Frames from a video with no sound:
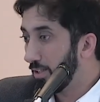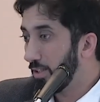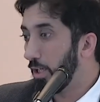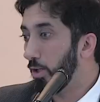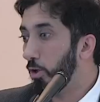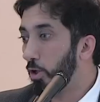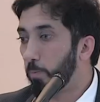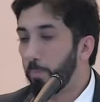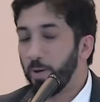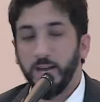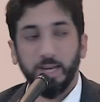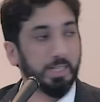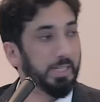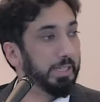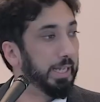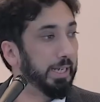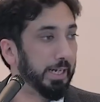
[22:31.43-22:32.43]
they look
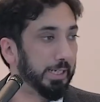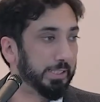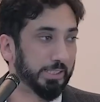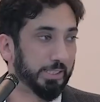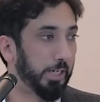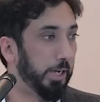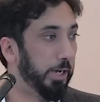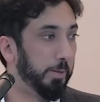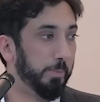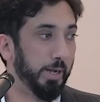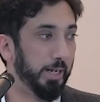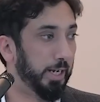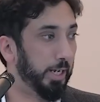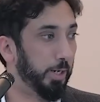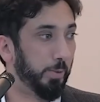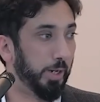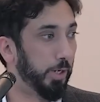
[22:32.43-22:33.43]
back and they get scared.
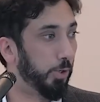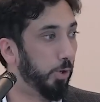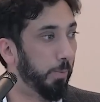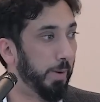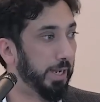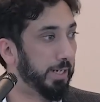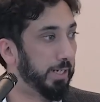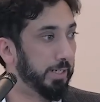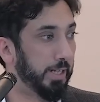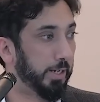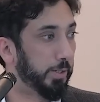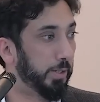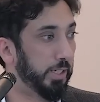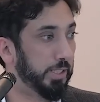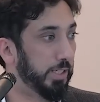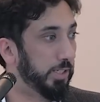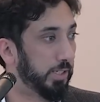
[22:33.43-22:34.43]
Man, I don't want to go back into that
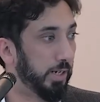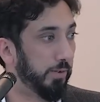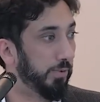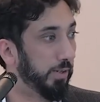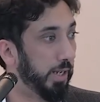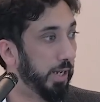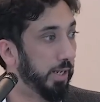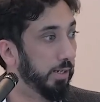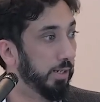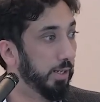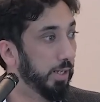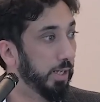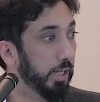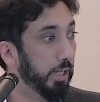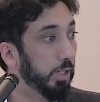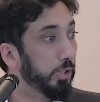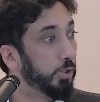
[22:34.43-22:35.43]
crazy stuff again.
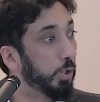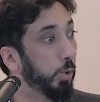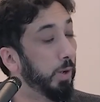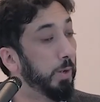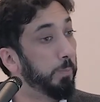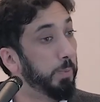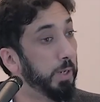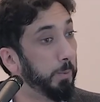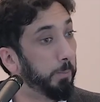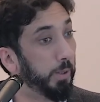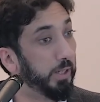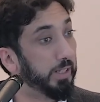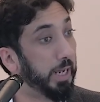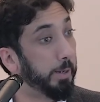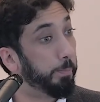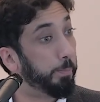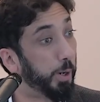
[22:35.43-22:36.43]
So when
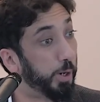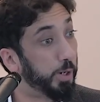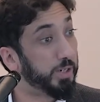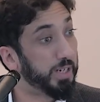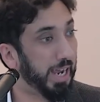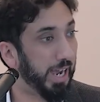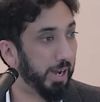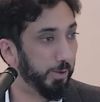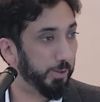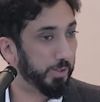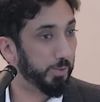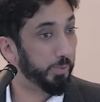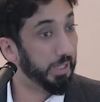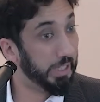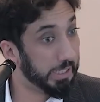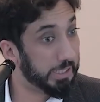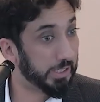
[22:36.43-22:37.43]
people get burnt out,
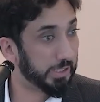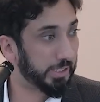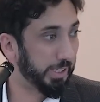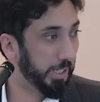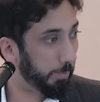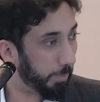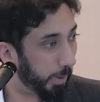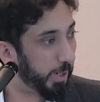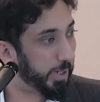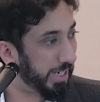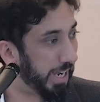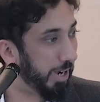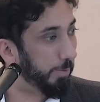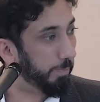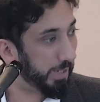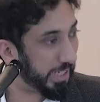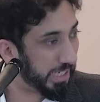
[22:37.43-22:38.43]
religiously burnt
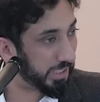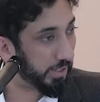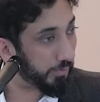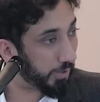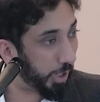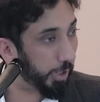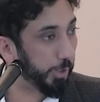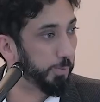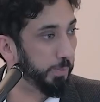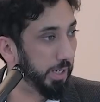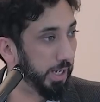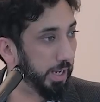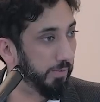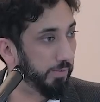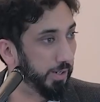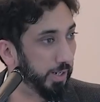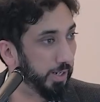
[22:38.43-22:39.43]
out because of cult
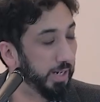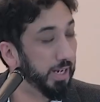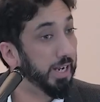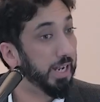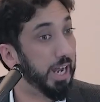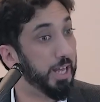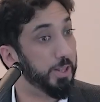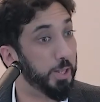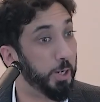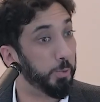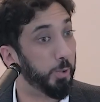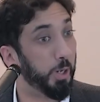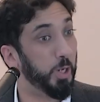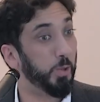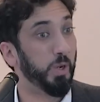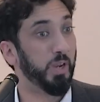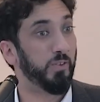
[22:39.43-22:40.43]
behavior, and they
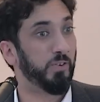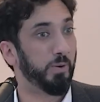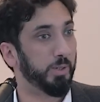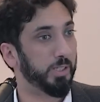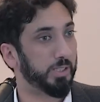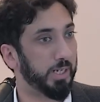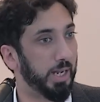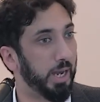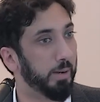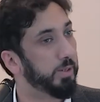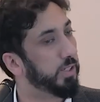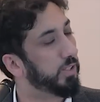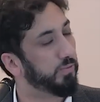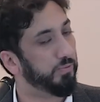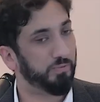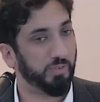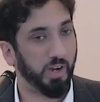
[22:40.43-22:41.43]
run away from Islam,
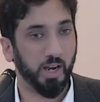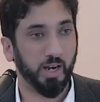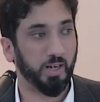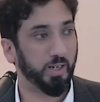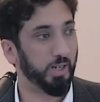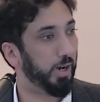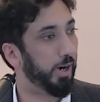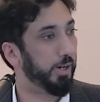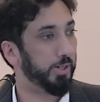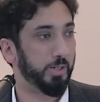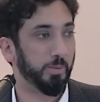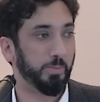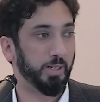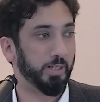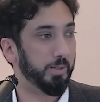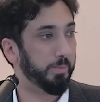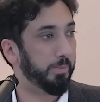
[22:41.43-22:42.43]
it's very hard to
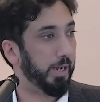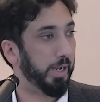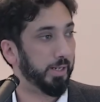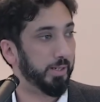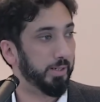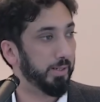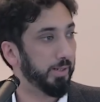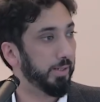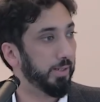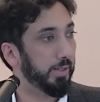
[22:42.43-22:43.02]
bring them back.